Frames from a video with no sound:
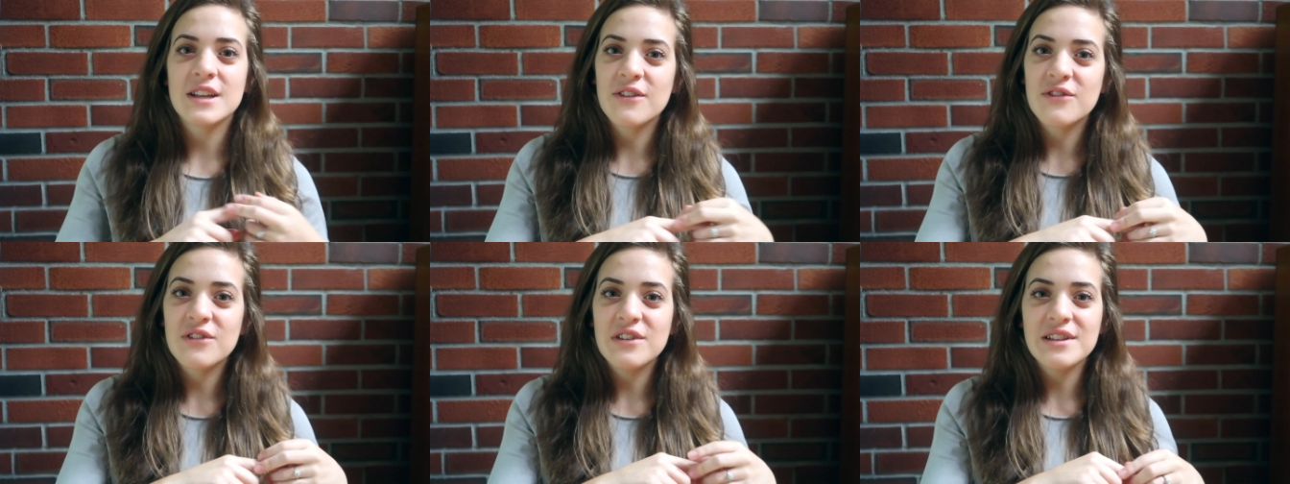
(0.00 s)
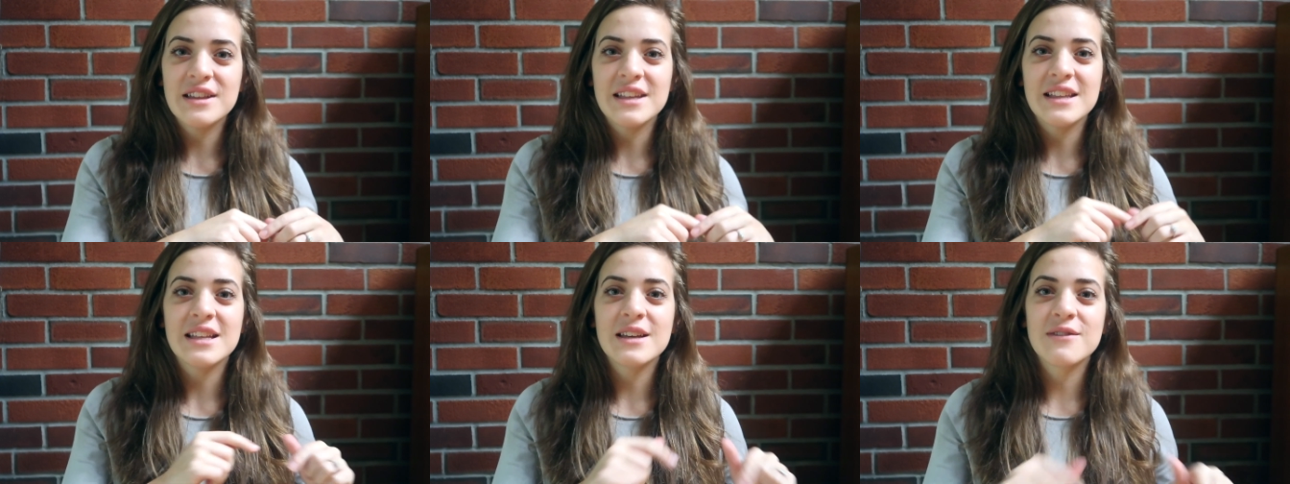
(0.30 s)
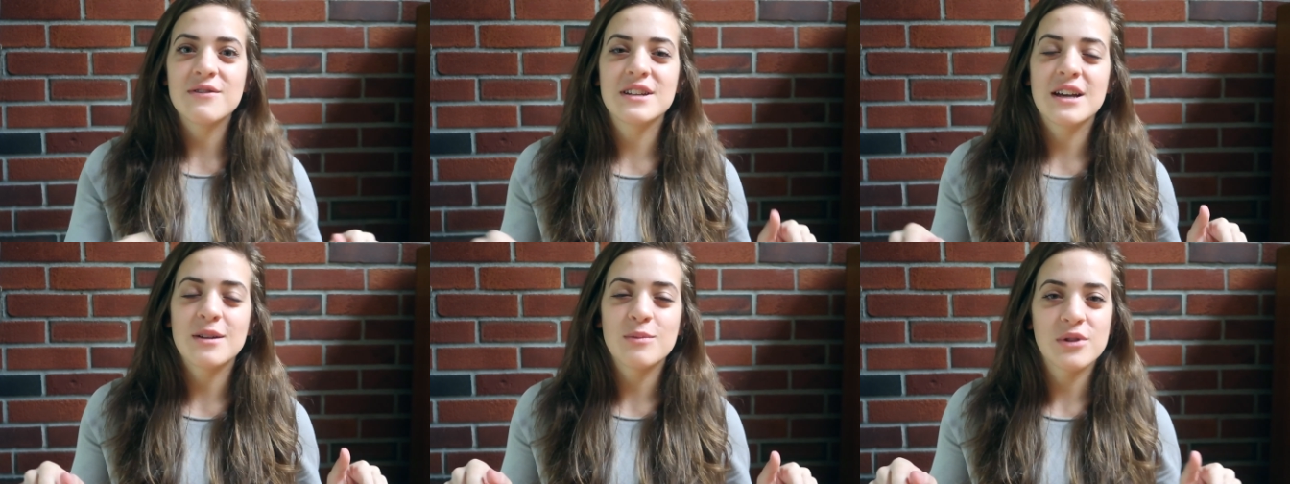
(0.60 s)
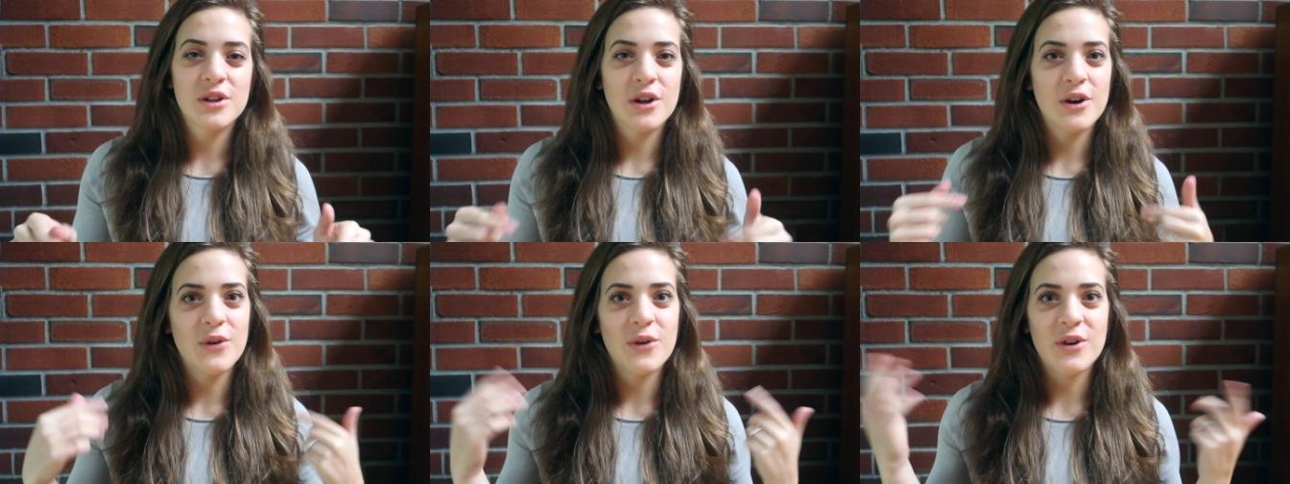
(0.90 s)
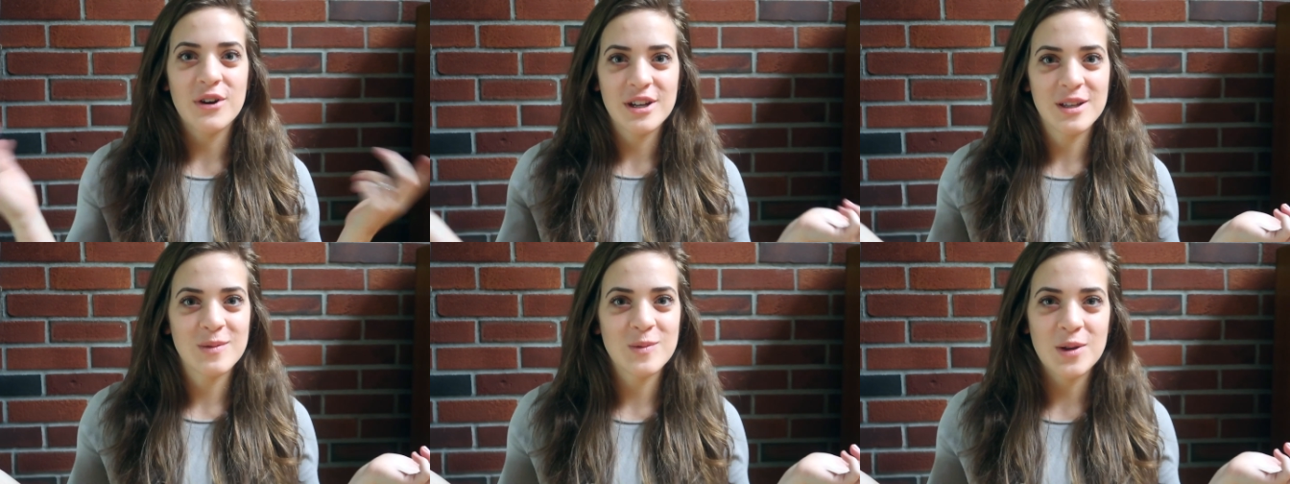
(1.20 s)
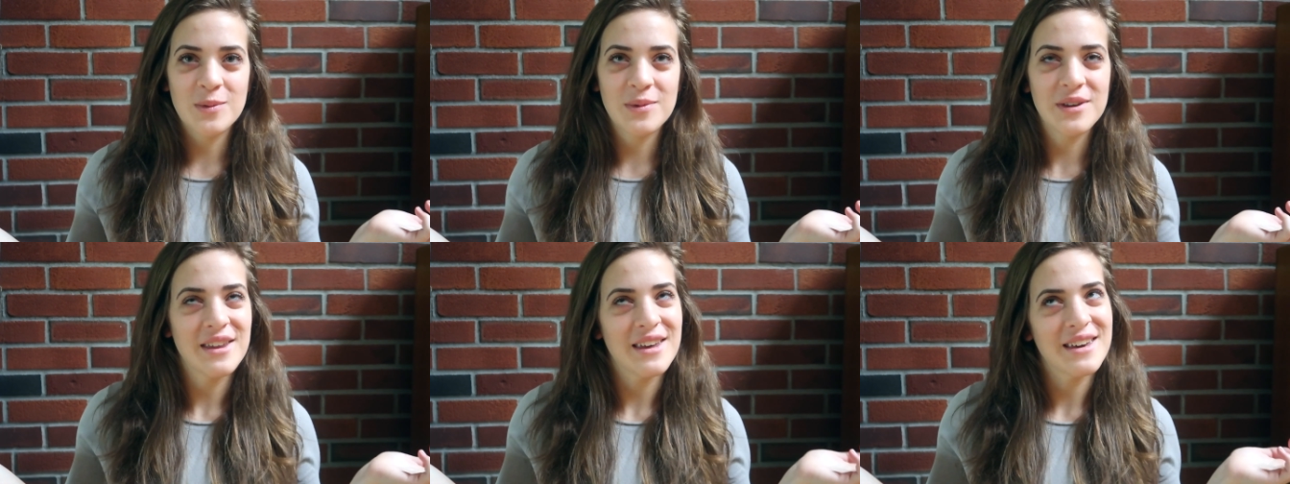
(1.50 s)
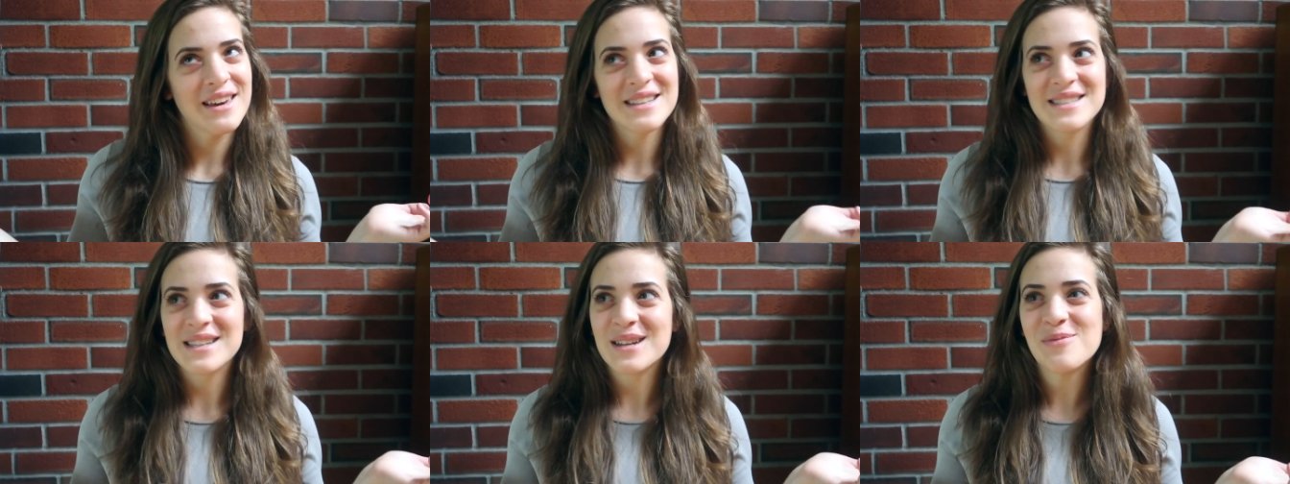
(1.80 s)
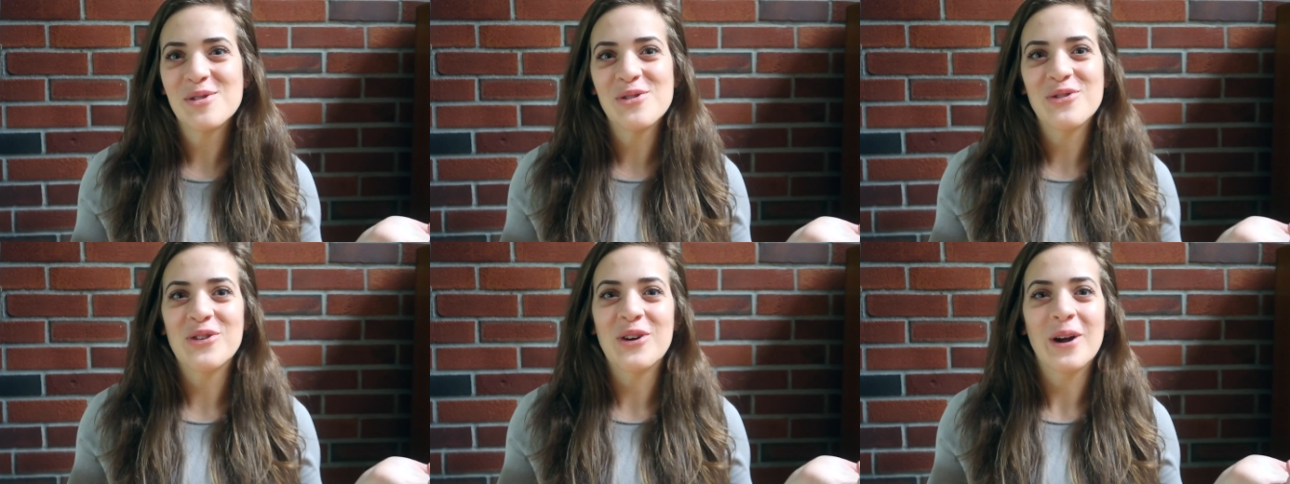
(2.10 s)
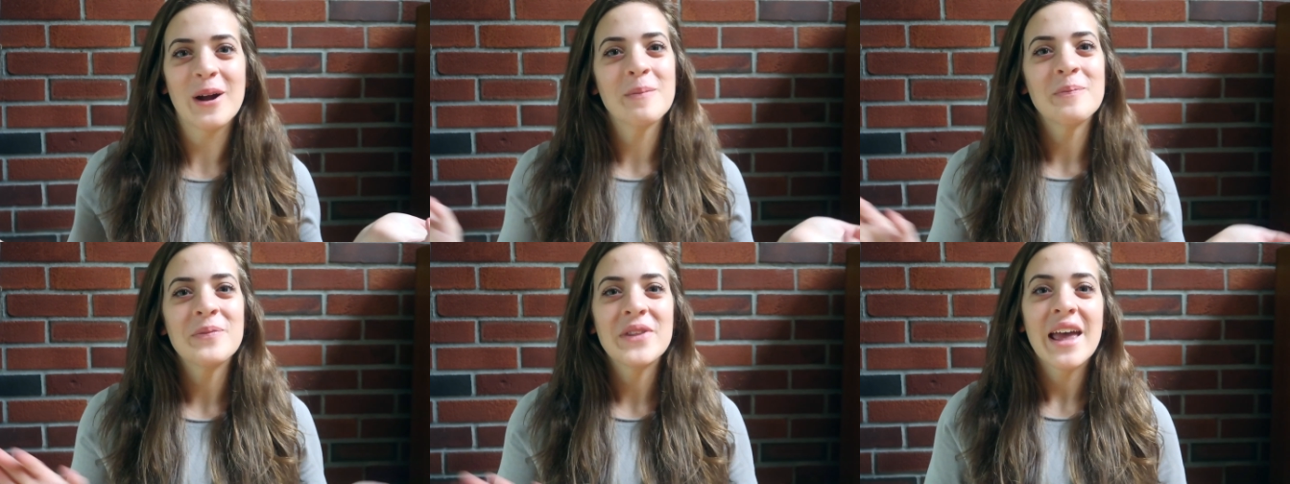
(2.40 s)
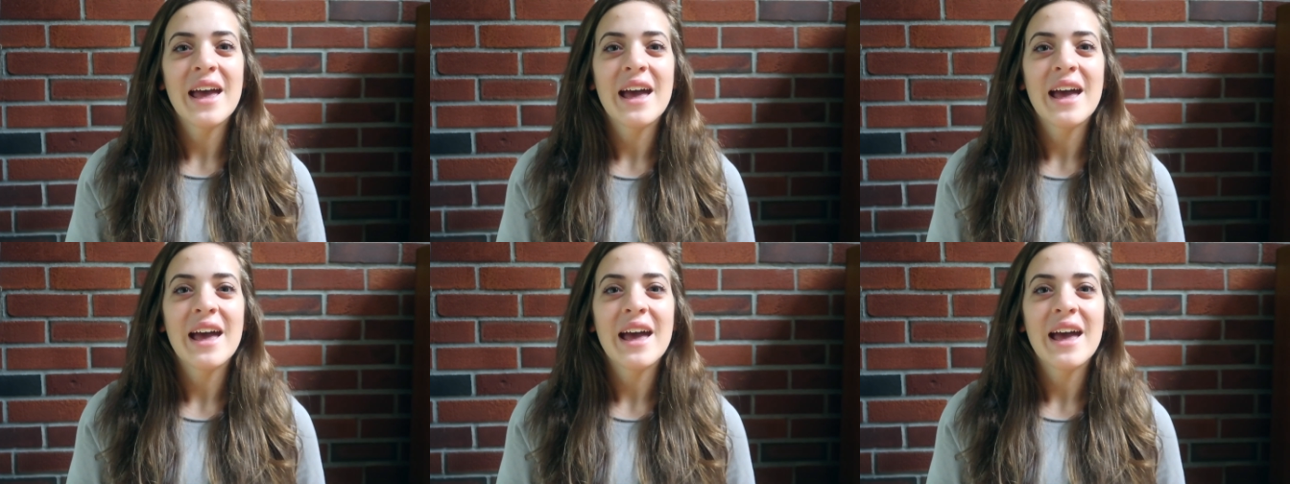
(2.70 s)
definitely leave it down below or email me like I said before.